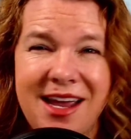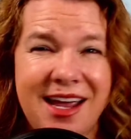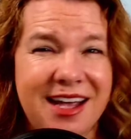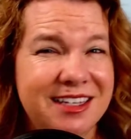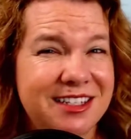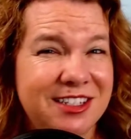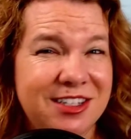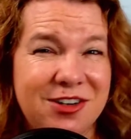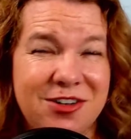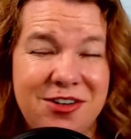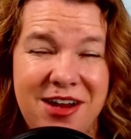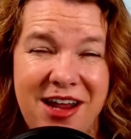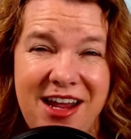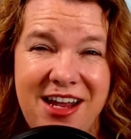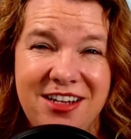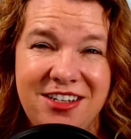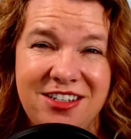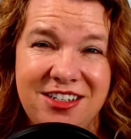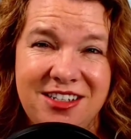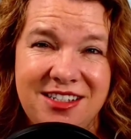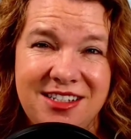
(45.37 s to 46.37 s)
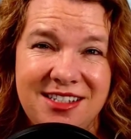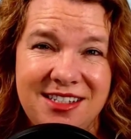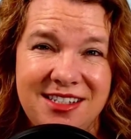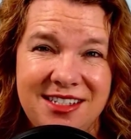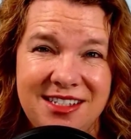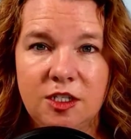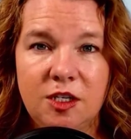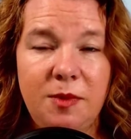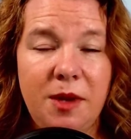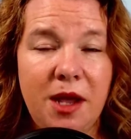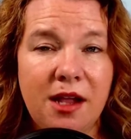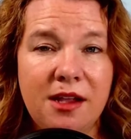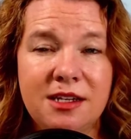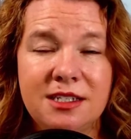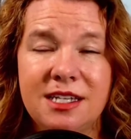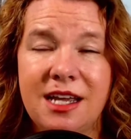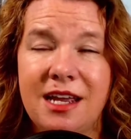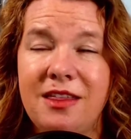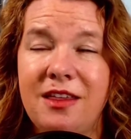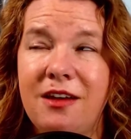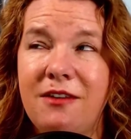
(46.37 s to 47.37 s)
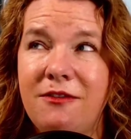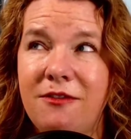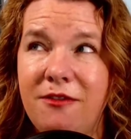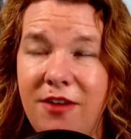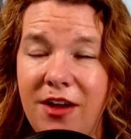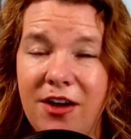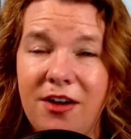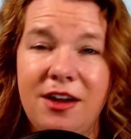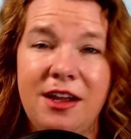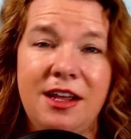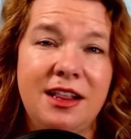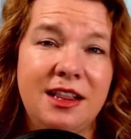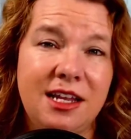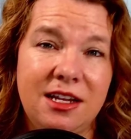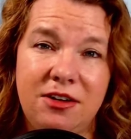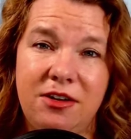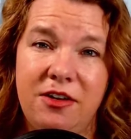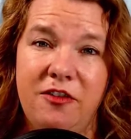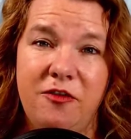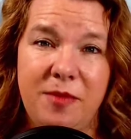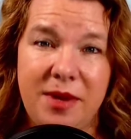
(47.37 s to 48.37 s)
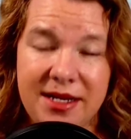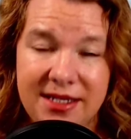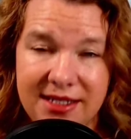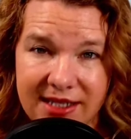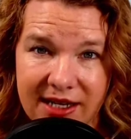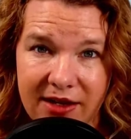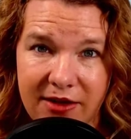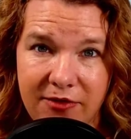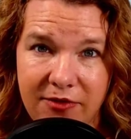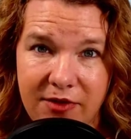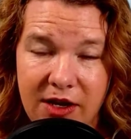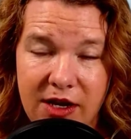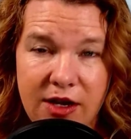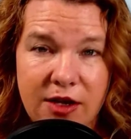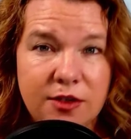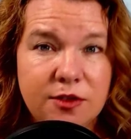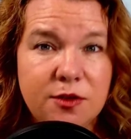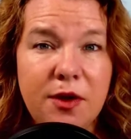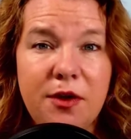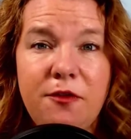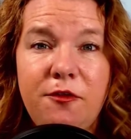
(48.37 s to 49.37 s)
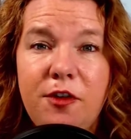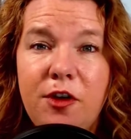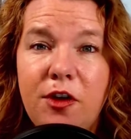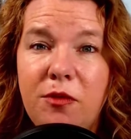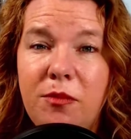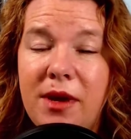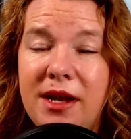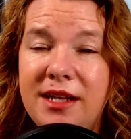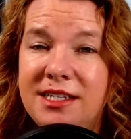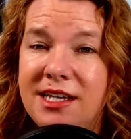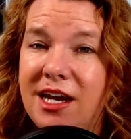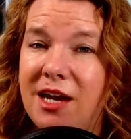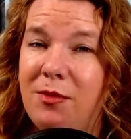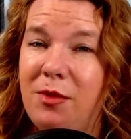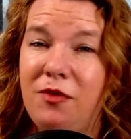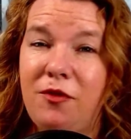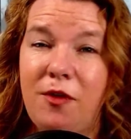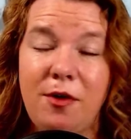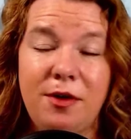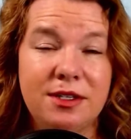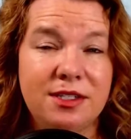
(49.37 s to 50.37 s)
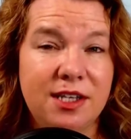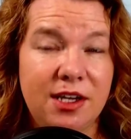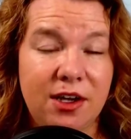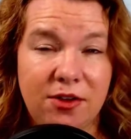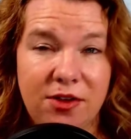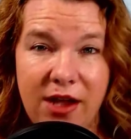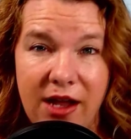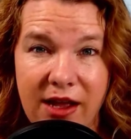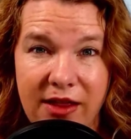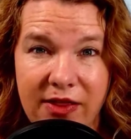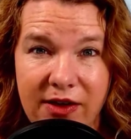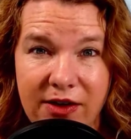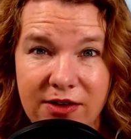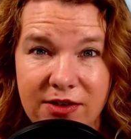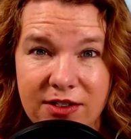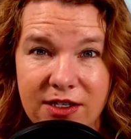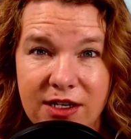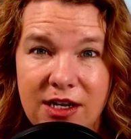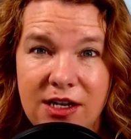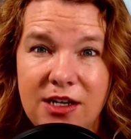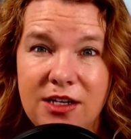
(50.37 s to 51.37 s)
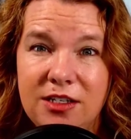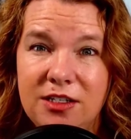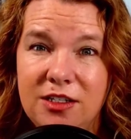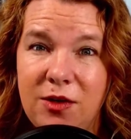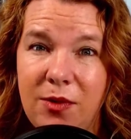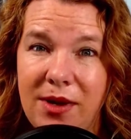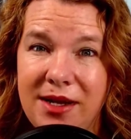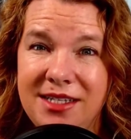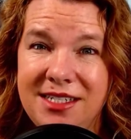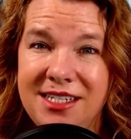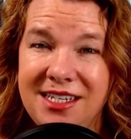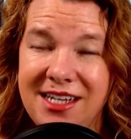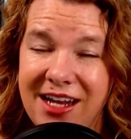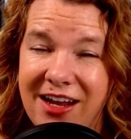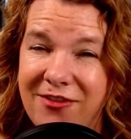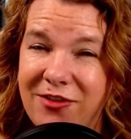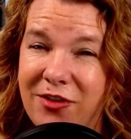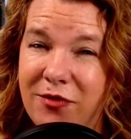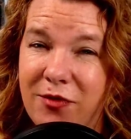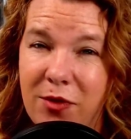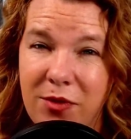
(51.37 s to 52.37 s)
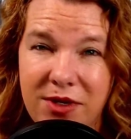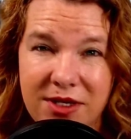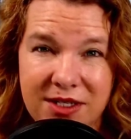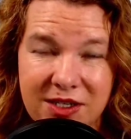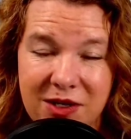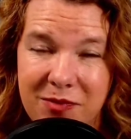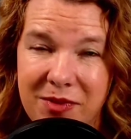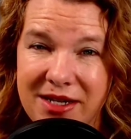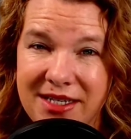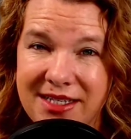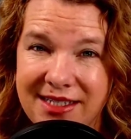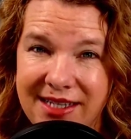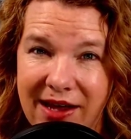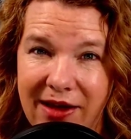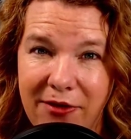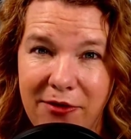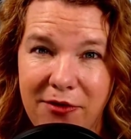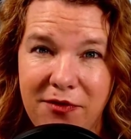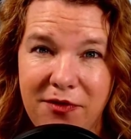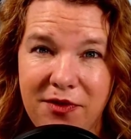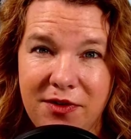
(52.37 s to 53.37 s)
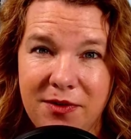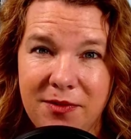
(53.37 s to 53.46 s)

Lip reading: at certain ages. To be honest, I thought very little of myself, so I filled my time with focusing on others so I didn't have to focus on myself.